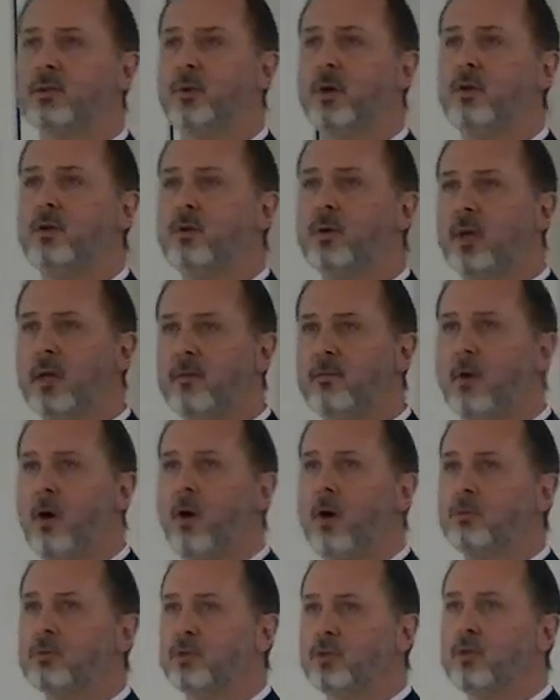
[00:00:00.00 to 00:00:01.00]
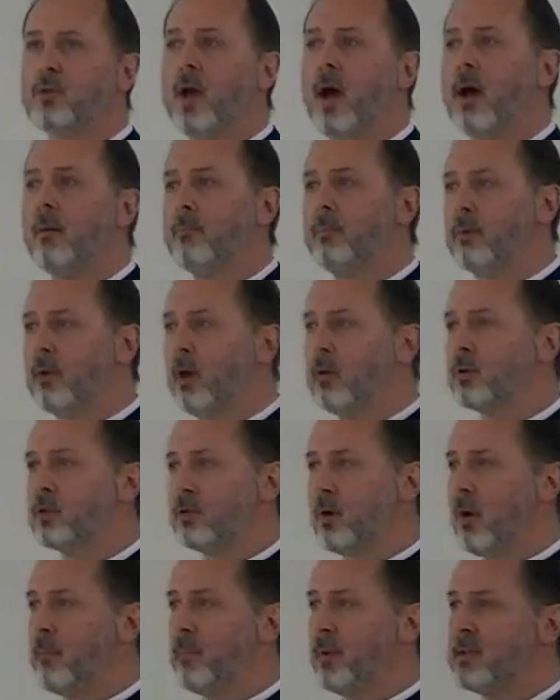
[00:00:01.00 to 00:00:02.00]
when you give alms, do not blow
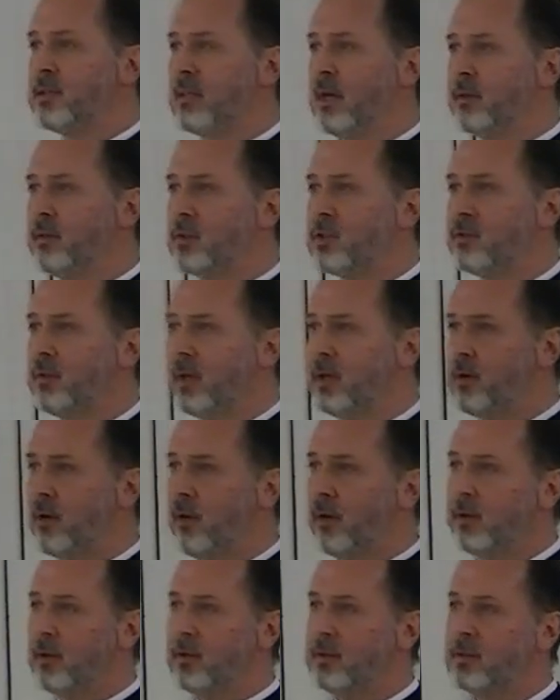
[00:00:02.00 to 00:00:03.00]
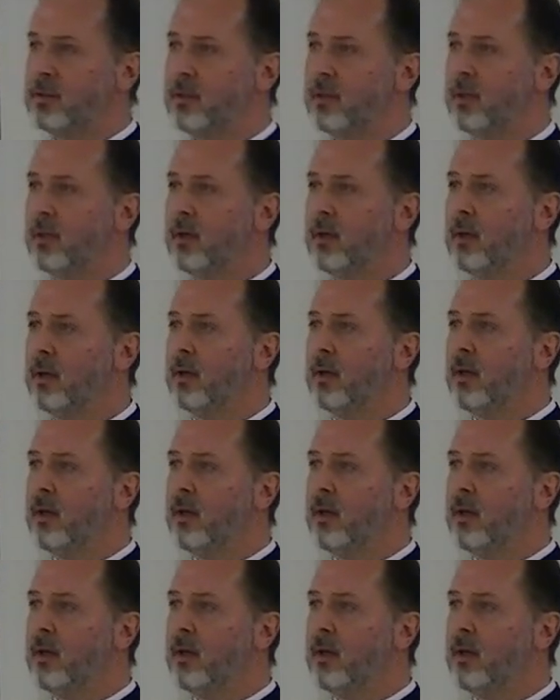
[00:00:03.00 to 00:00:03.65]
trumpets on the street corners. Yeah.